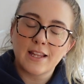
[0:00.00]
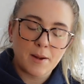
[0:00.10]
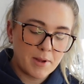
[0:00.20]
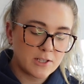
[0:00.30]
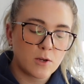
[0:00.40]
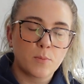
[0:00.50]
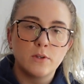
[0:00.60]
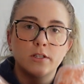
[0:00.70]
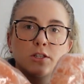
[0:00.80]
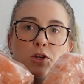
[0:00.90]
I picked up
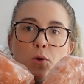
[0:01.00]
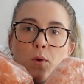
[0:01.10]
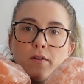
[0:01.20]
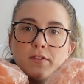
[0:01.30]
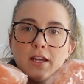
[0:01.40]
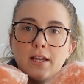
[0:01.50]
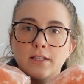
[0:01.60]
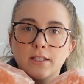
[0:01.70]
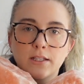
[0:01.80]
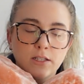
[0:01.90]
was 2 of
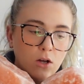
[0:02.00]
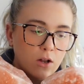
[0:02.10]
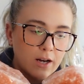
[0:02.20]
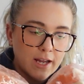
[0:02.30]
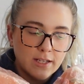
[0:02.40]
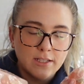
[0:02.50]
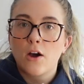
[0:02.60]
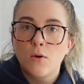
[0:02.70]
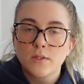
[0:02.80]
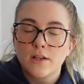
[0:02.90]
these salt licks. I
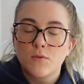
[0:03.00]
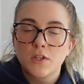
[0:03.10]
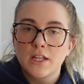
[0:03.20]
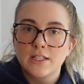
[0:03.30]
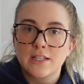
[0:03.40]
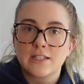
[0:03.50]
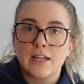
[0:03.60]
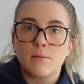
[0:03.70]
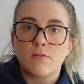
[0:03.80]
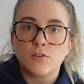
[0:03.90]
always have one of these in the
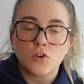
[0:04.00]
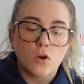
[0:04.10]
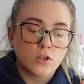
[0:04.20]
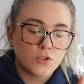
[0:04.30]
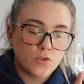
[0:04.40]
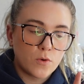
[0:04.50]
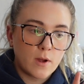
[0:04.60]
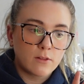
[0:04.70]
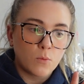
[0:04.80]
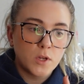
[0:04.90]
stable for George
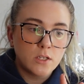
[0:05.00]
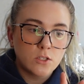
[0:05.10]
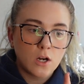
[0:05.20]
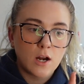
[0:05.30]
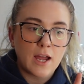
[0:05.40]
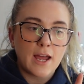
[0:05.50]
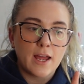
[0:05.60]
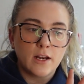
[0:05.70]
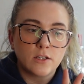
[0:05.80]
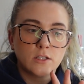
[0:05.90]
throughout the winter,
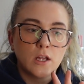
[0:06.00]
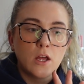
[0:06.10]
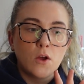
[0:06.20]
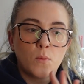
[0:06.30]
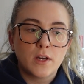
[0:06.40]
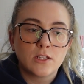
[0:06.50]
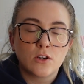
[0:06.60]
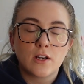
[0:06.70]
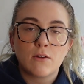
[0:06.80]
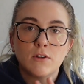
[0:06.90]
and when he's
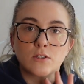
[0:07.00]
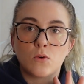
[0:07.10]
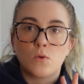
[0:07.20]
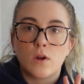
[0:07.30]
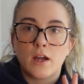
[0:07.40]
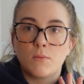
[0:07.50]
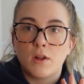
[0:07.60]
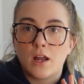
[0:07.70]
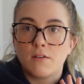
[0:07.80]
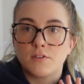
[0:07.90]
turned out on his own, I
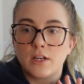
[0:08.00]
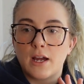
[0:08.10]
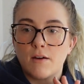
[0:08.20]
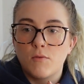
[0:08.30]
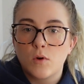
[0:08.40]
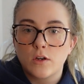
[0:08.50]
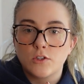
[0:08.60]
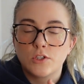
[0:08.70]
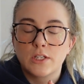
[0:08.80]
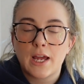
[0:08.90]
will often have one
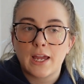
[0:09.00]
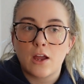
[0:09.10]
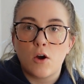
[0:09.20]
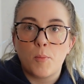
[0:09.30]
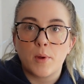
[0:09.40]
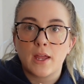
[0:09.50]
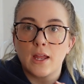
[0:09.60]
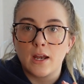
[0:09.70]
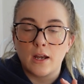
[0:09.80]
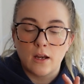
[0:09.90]
just hanging up
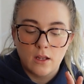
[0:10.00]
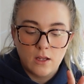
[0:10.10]
in